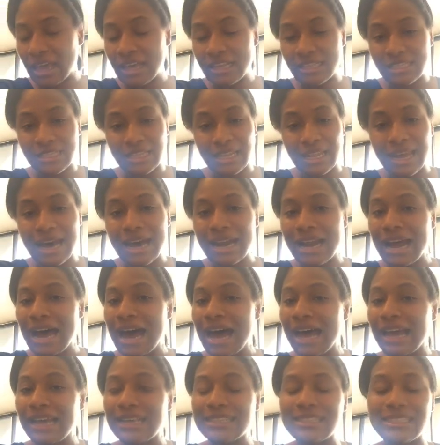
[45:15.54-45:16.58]
it's a lot of
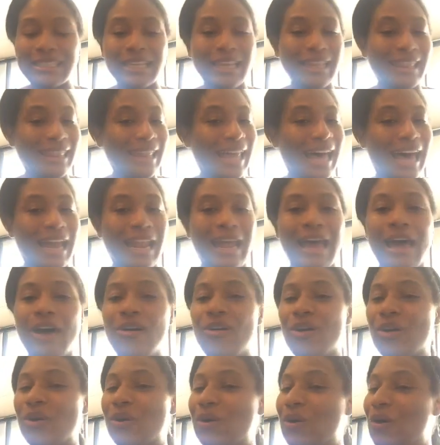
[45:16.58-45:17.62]
ice, a lot of
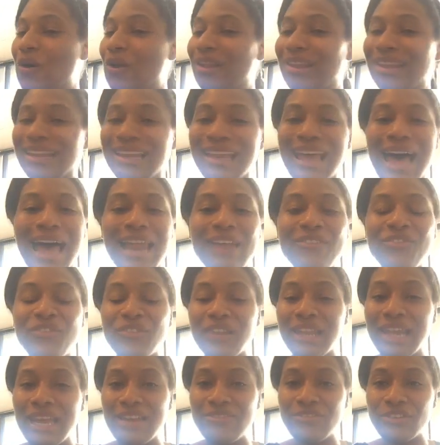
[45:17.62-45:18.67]
alcohol, a lot of
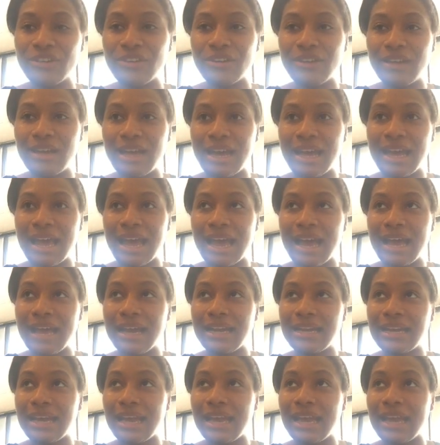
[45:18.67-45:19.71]
flavor. I
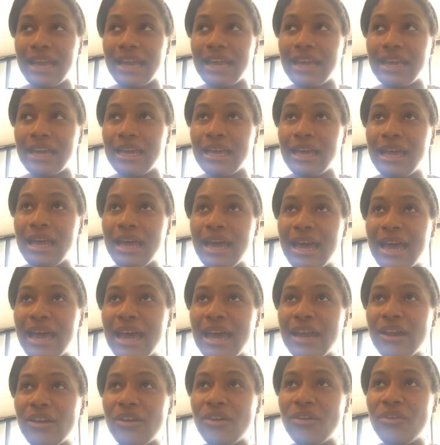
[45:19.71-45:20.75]
had a I
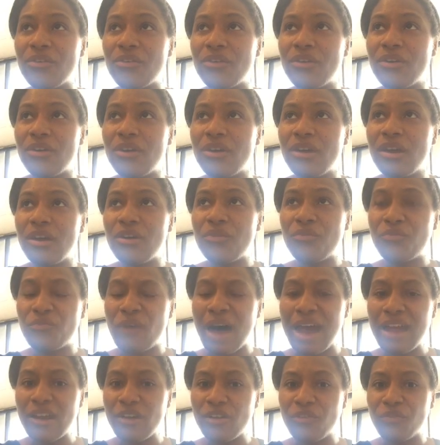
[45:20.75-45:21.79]
had a
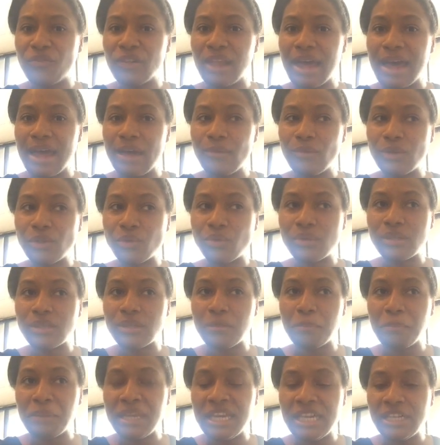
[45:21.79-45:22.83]
Firefly, which was
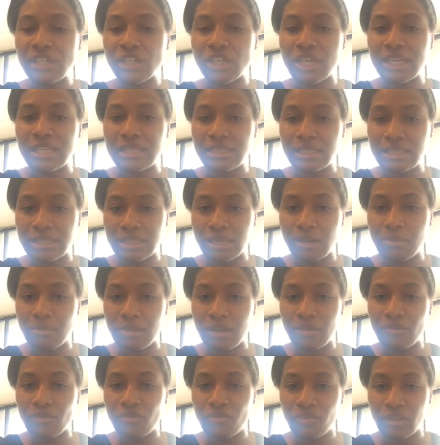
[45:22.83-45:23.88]
a peach and
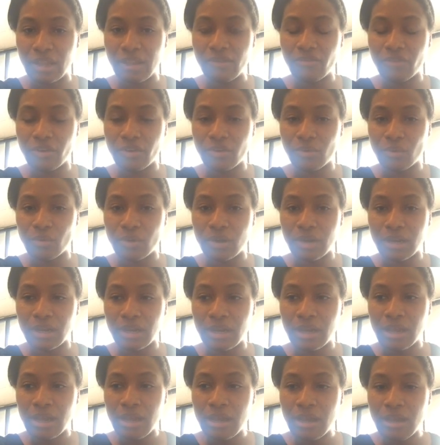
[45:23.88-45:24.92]
cinnamon flavored
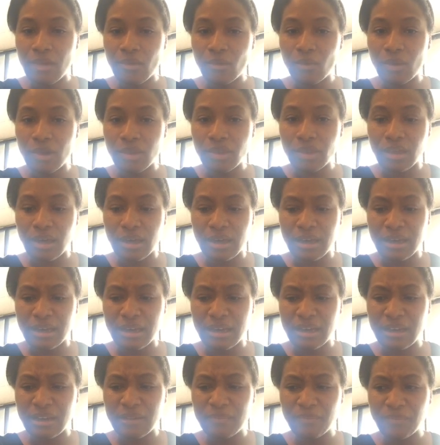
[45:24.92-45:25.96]
one with
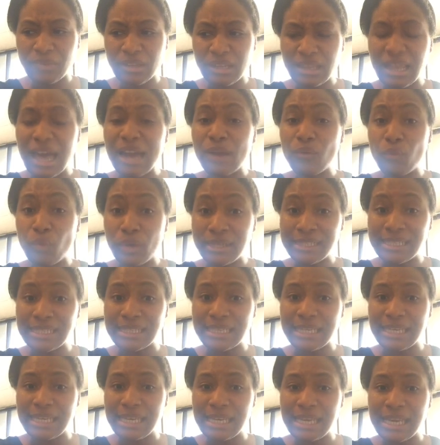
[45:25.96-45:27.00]
uh, a lot of
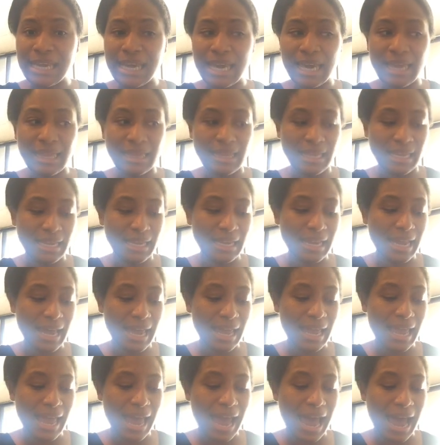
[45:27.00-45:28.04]
whiskey, and then
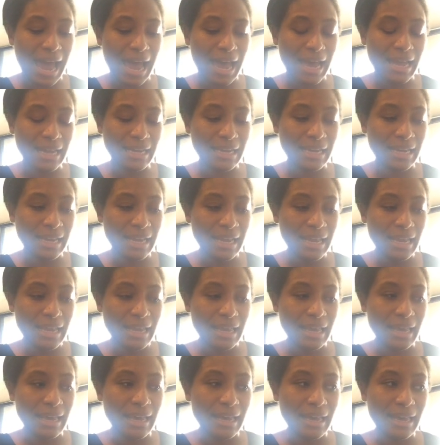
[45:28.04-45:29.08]
I had
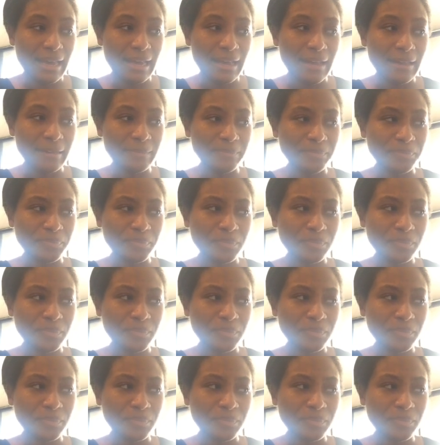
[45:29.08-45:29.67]
uh,